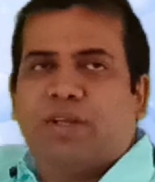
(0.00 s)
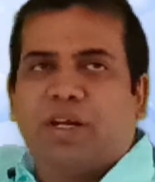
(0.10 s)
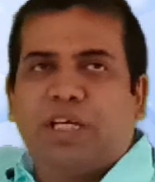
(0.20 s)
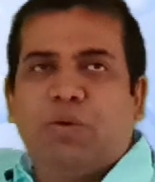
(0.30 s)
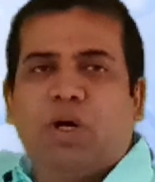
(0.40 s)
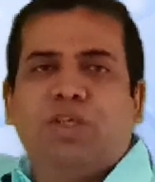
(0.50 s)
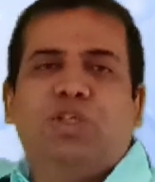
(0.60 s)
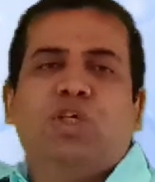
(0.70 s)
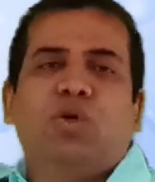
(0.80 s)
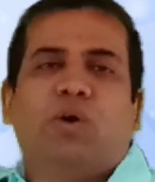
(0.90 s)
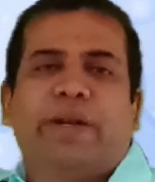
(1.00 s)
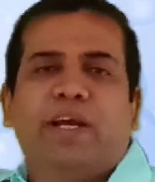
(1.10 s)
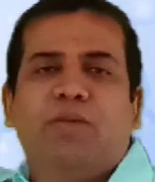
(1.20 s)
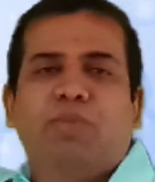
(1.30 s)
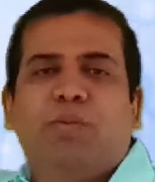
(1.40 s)
are given 0,
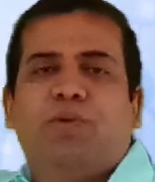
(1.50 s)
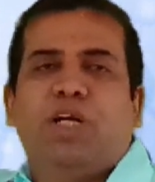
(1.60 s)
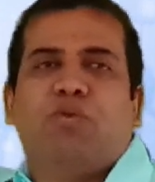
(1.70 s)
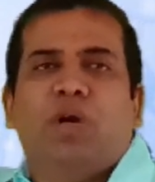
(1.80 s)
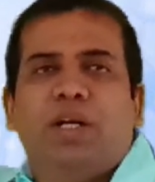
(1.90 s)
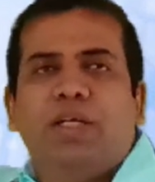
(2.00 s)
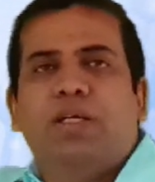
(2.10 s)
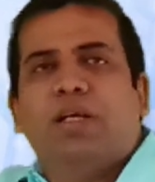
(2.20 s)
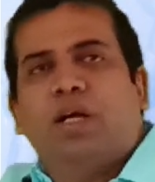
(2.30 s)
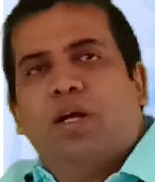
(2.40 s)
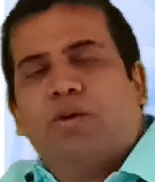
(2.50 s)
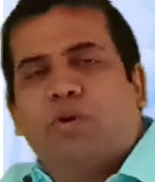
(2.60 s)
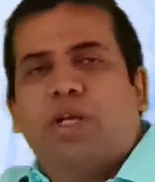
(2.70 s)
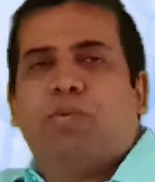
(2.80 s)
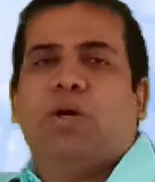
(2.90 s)
10, 15, 20,
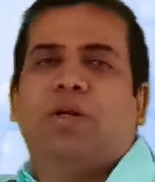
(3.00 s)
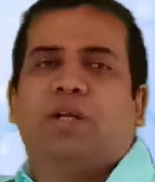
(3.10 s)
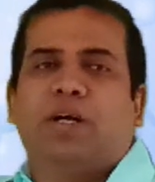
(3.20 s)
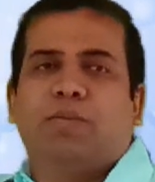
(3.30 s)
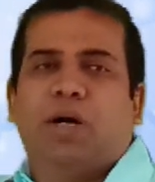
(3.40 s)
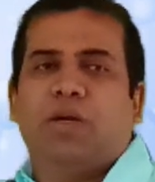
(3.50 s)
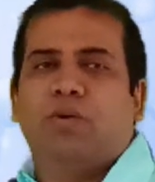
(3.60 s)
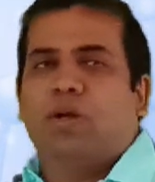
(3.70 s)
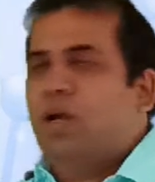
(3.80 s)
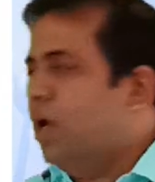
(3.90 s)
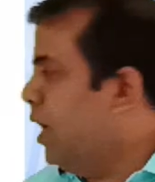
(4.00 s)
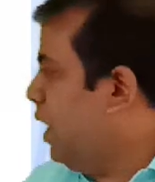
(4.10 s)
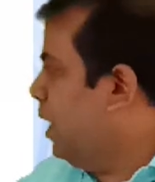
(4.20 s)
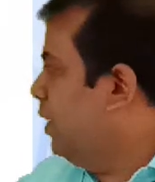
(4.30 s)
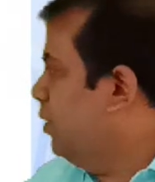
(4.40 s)
25 and 35,
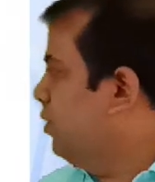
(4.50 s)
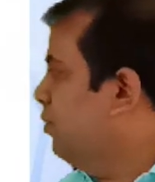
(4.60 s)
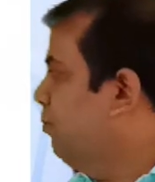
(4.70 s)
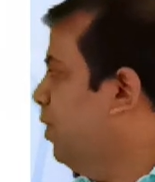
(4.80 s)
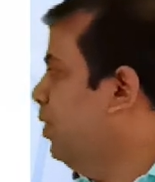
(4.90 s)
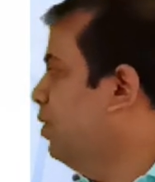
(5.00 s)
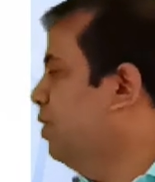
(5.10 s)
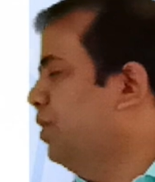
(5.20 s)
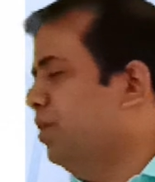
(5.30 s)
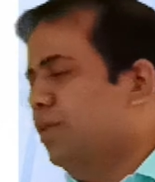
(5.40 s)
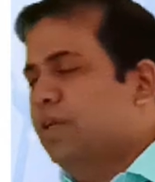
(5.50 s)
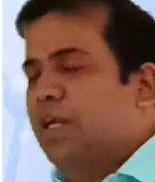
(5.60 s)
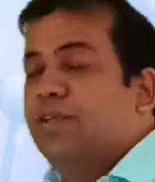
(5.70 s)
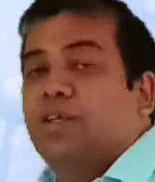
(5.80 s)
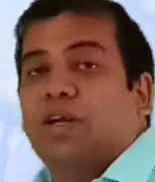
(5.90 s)
and when these
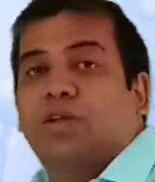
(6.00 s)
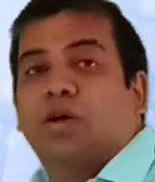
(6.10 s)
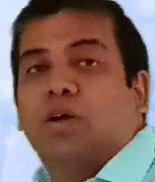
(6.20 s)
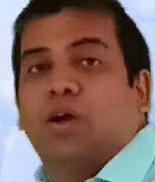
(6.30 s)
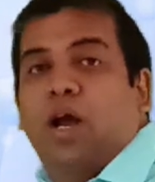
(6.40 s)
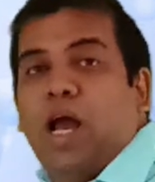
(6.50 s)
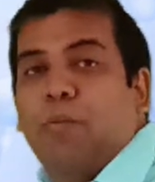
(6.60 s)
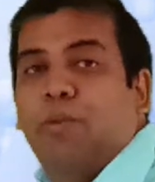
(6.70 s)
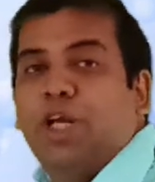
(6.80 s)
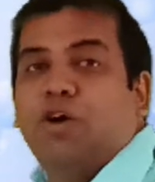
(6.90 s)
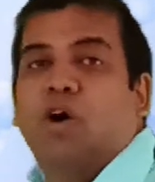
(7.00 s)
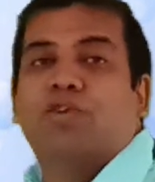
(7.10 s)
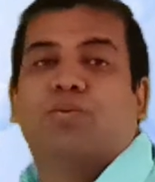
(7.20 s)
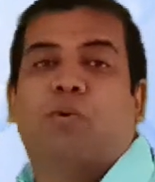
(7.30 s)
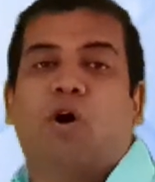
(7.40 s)
are the
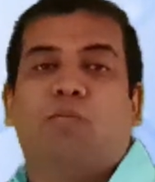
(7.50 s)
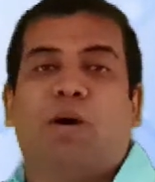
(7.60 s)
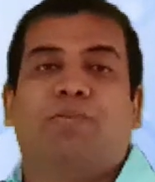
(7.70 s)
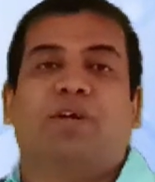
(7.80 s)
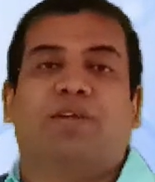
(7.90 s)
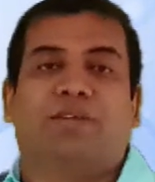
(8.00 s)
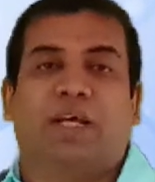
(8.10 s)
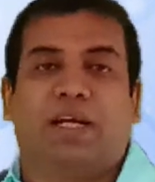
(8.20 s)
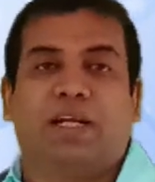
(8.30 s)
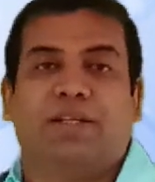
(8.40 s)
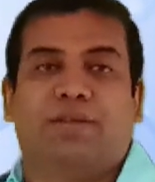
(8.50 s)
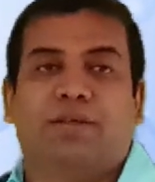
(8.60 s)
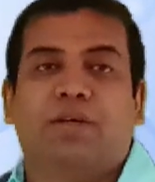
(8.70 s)
amplicons form after the cycle,